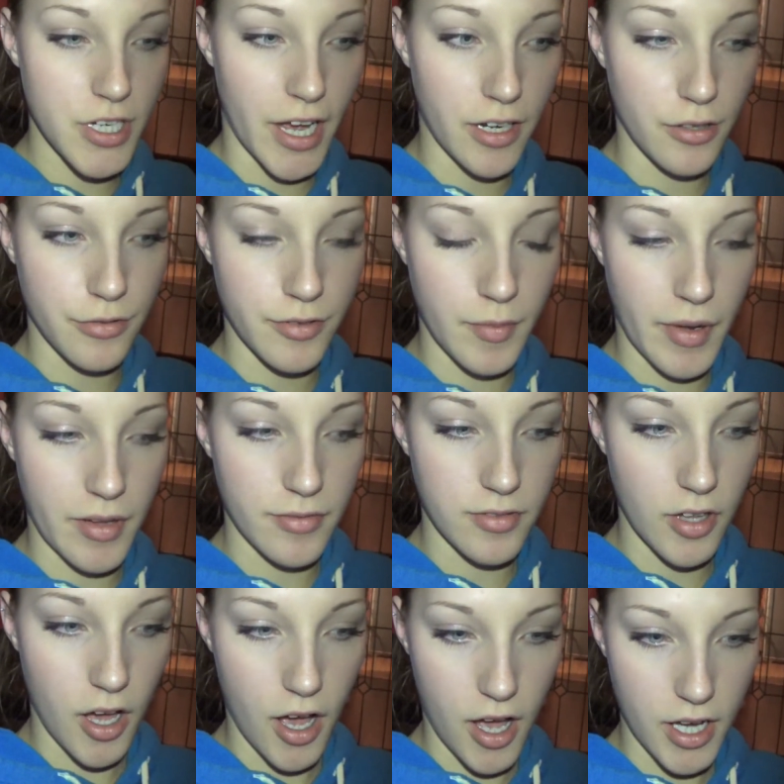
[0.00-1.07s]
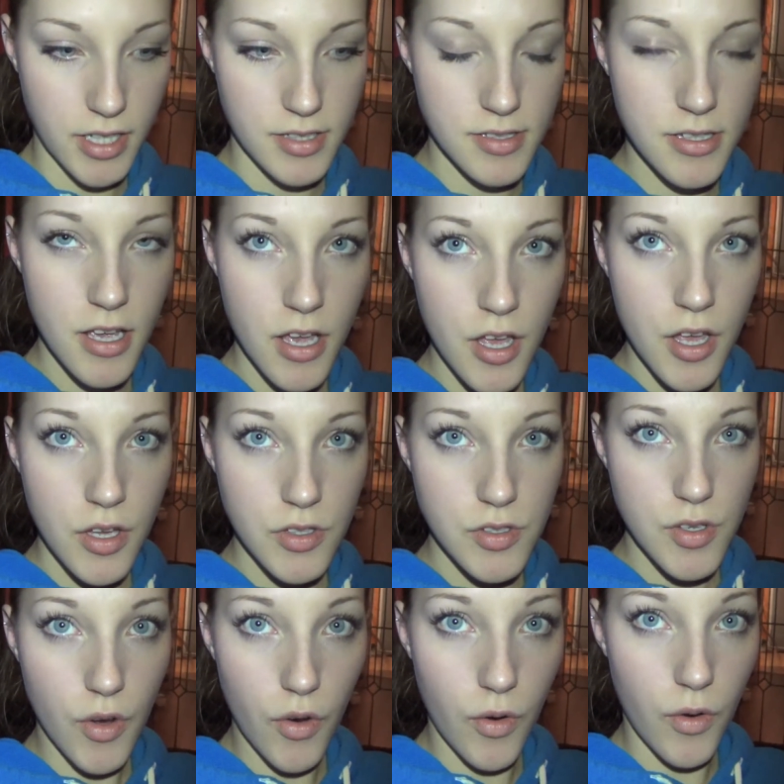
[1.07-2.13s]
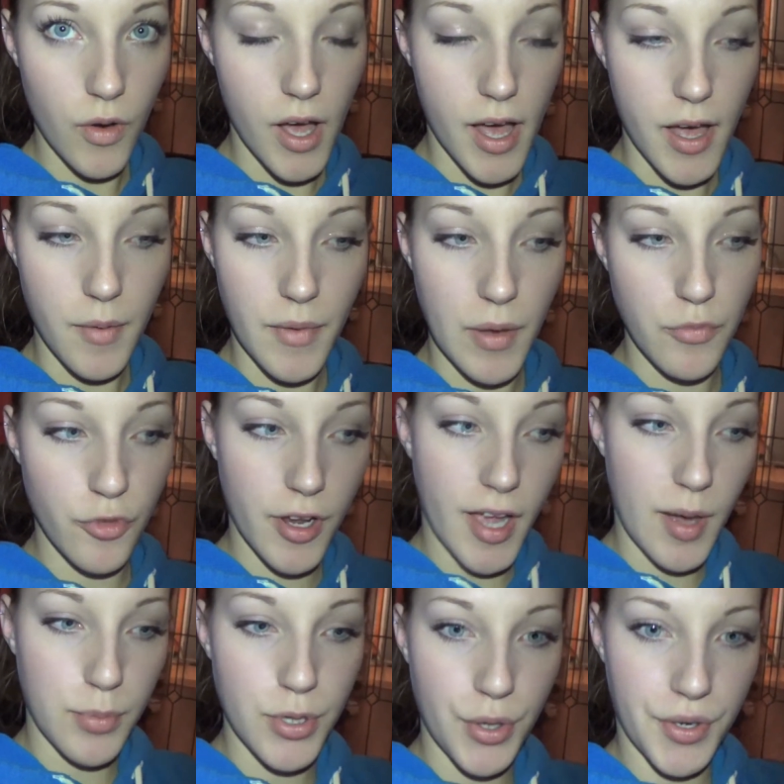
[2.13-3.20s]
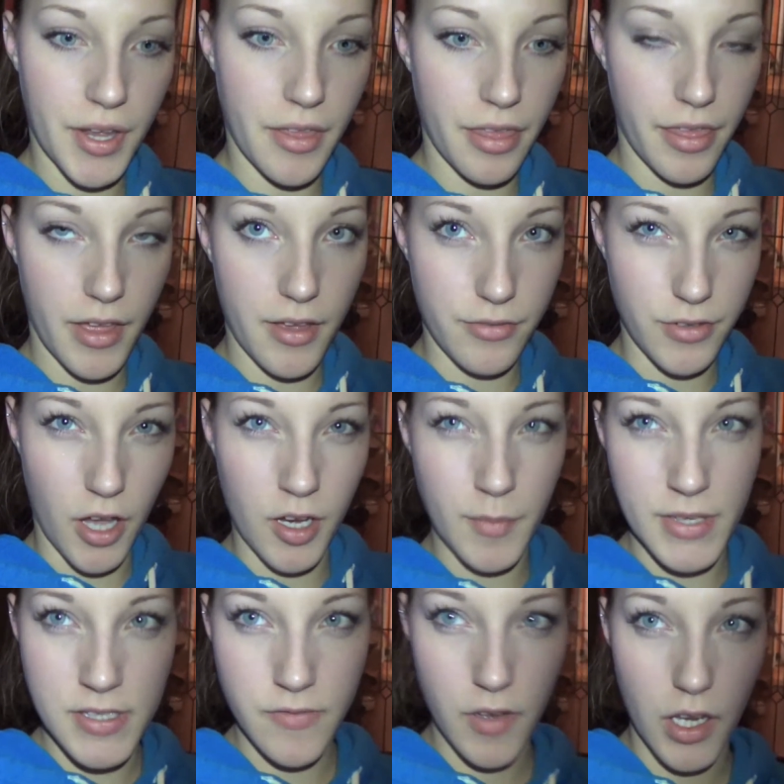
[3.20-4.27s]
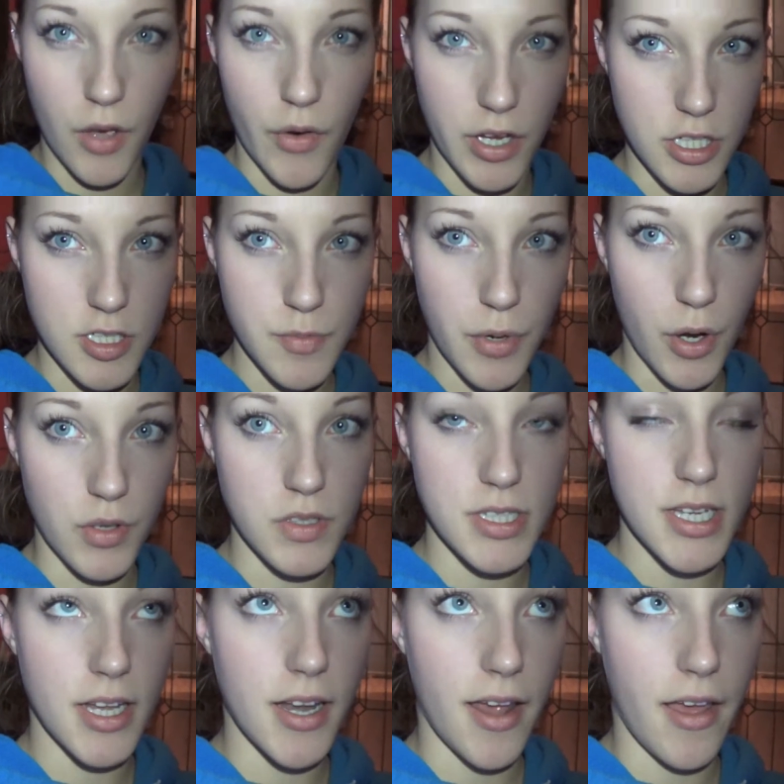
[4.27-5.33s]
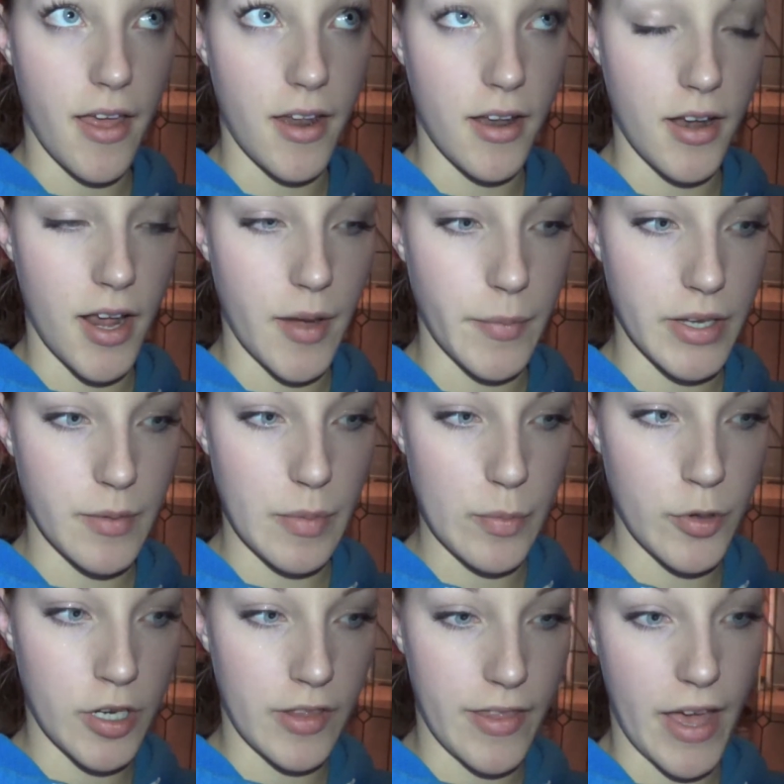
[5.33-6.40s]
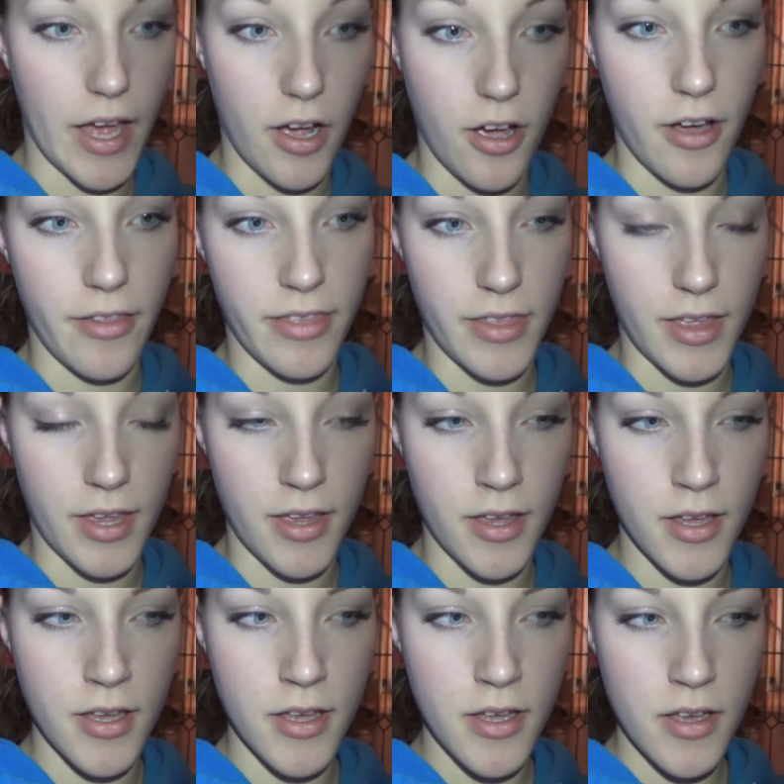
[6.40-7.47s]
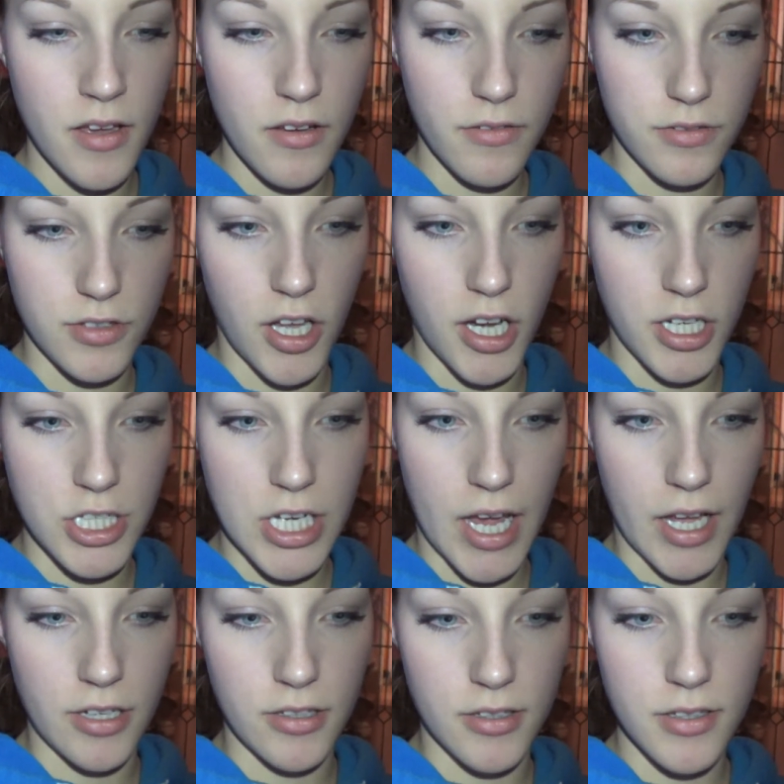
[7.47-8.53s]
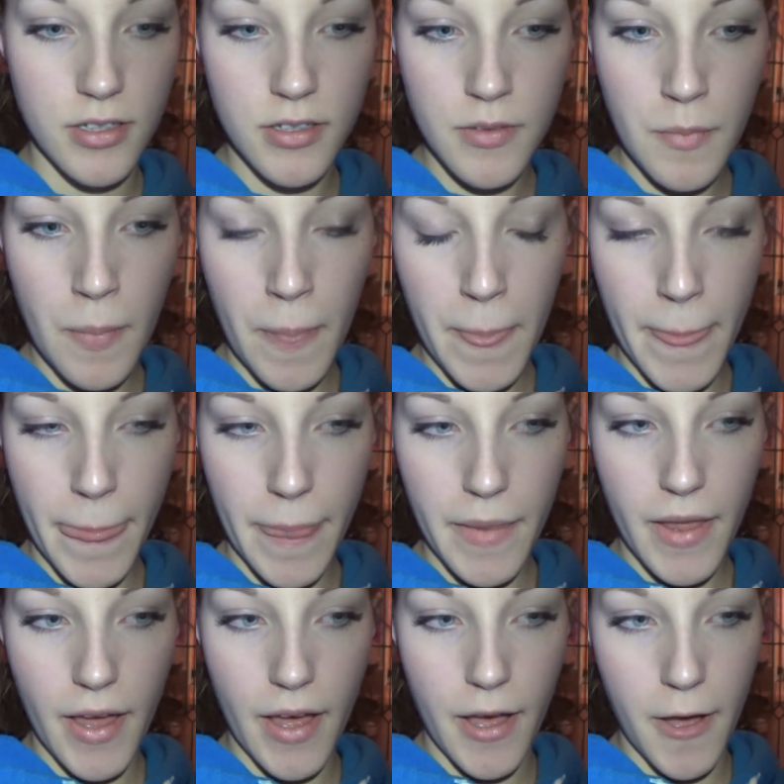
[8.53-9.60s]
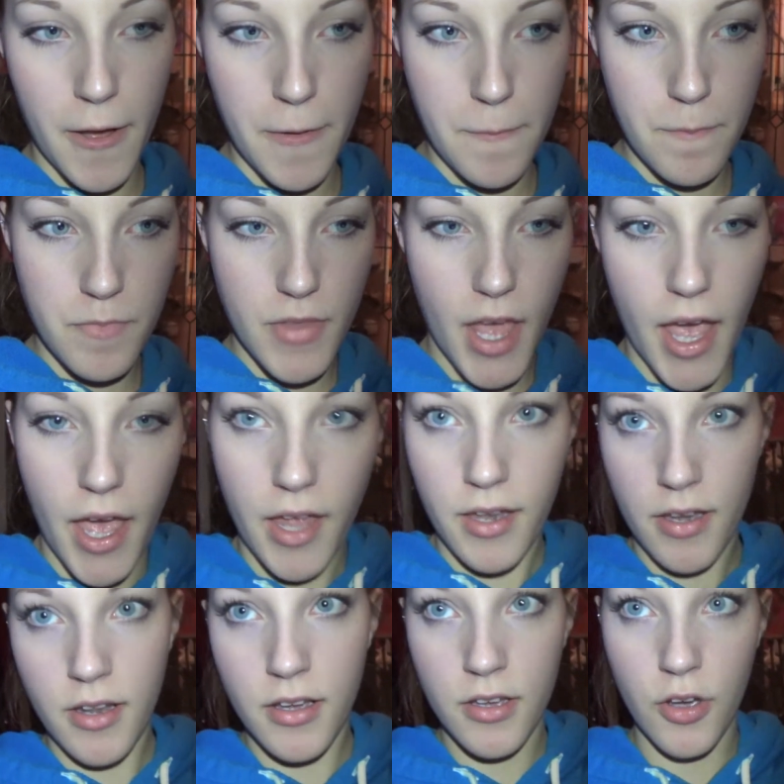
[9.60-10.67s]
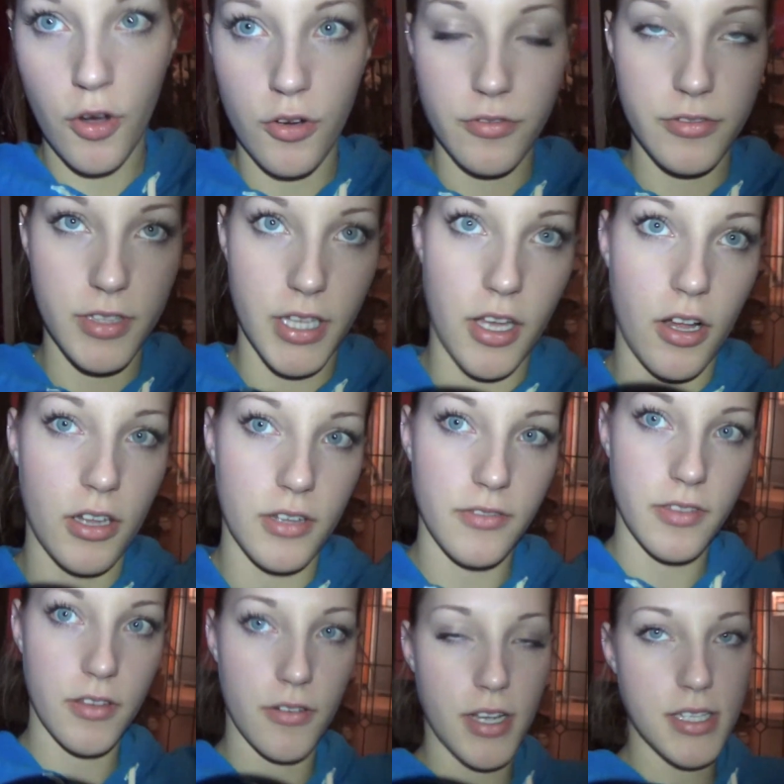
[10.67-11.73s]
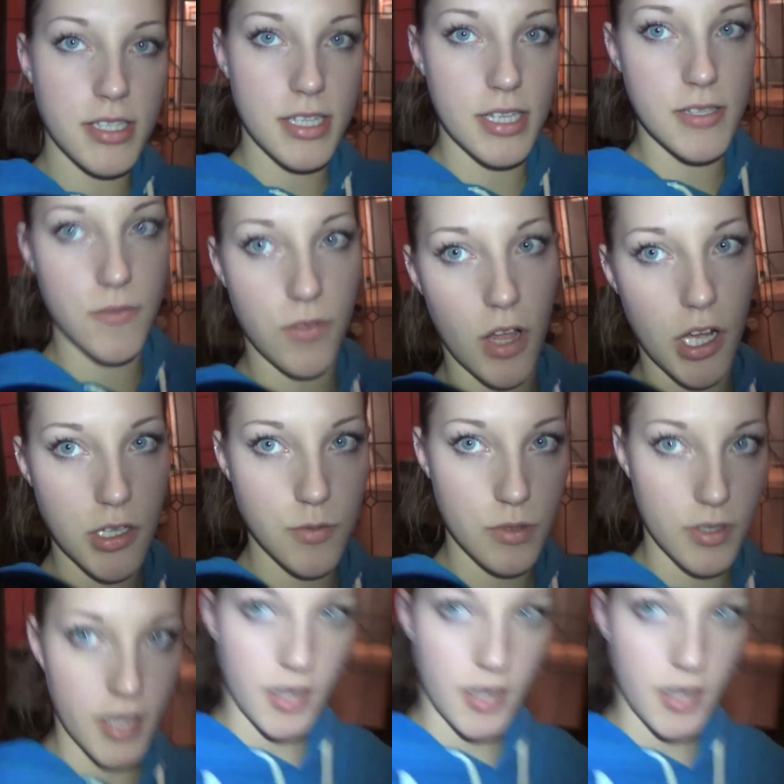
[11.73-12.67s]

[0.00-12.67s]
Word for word: channel for my vlogs. So I'm re-uploading the Vlogmas video I just posted, and I'm going to be putting that on the vlog channel. And hopefully all of the rest of these vlogs will